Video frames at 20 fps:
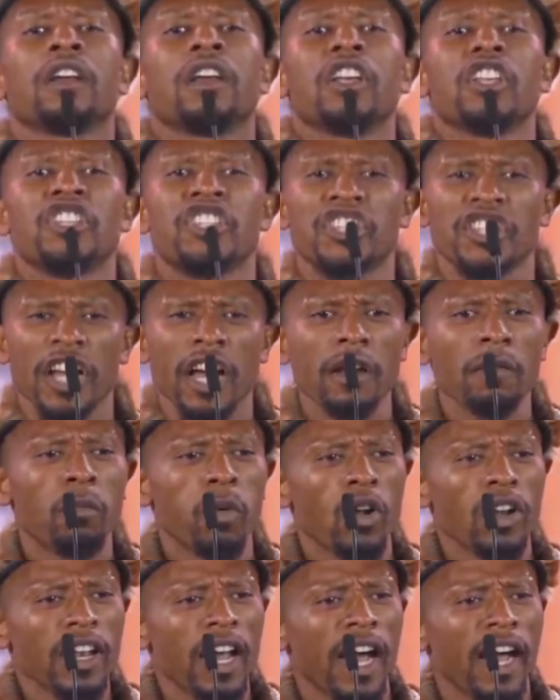
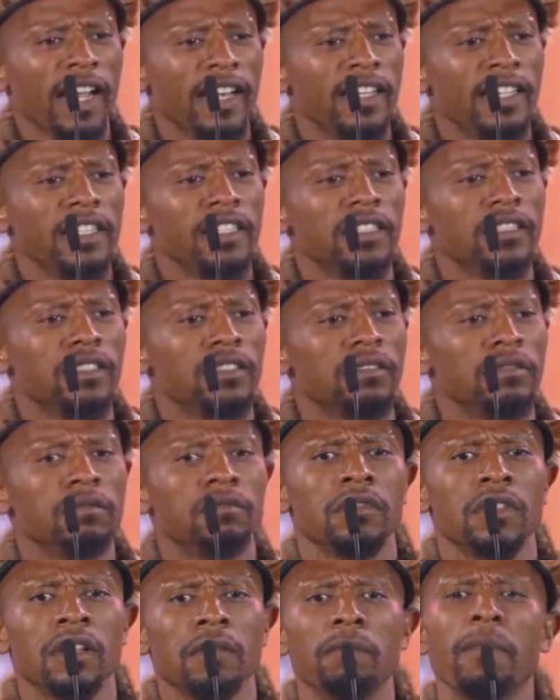Bonani,
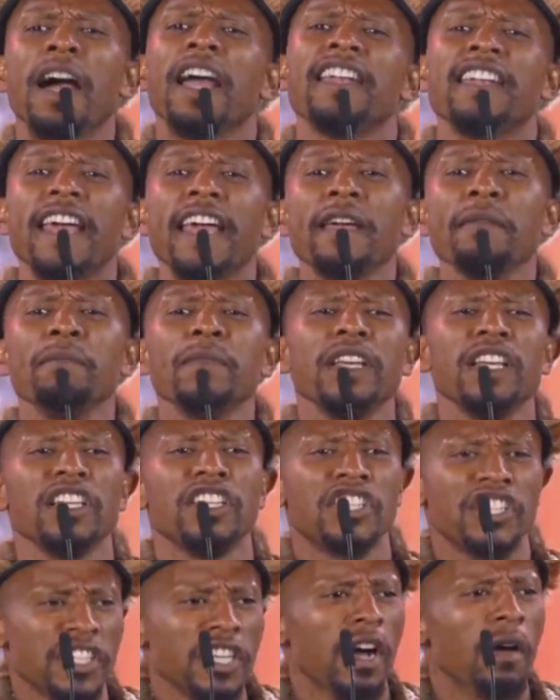My name is
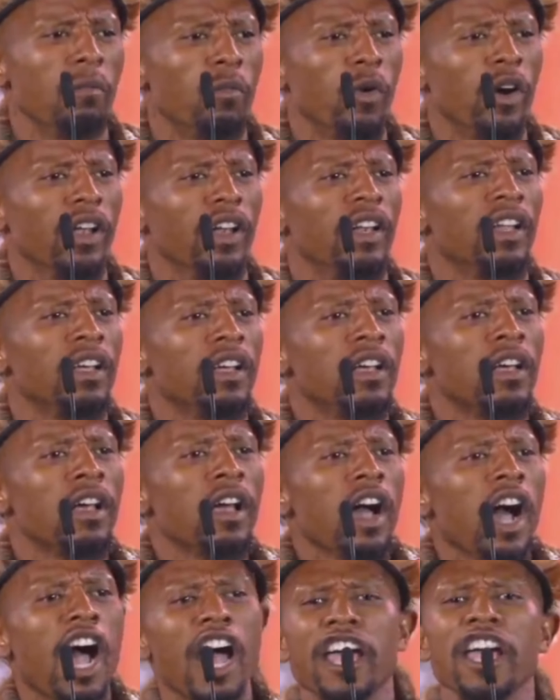Samuel.
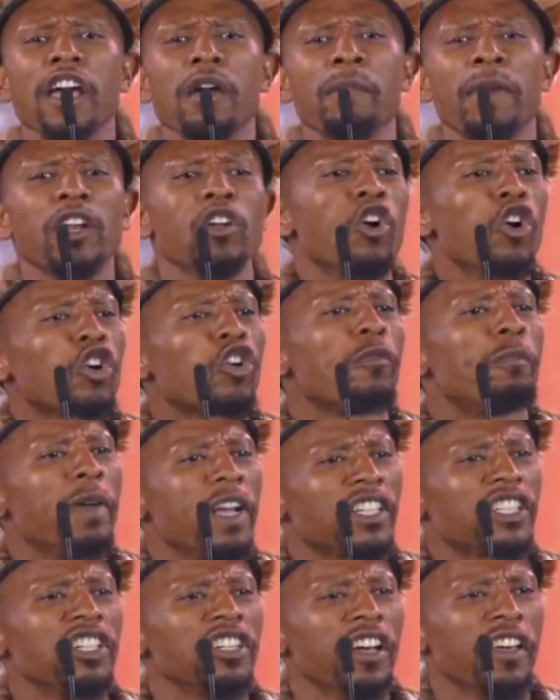I am an
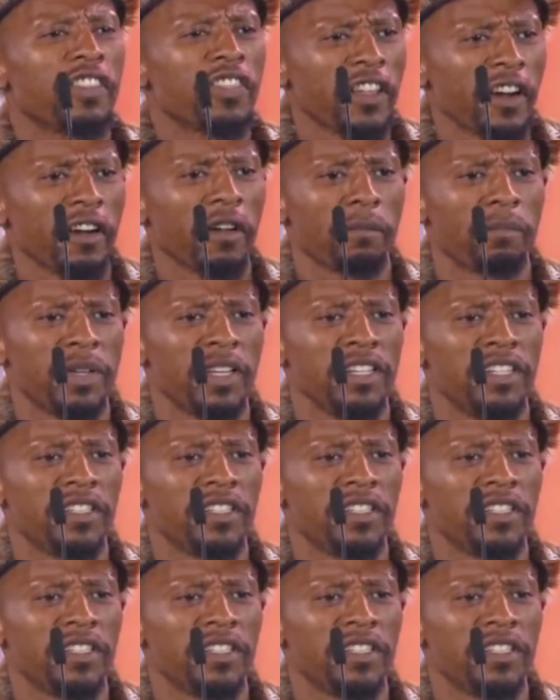occupational therapist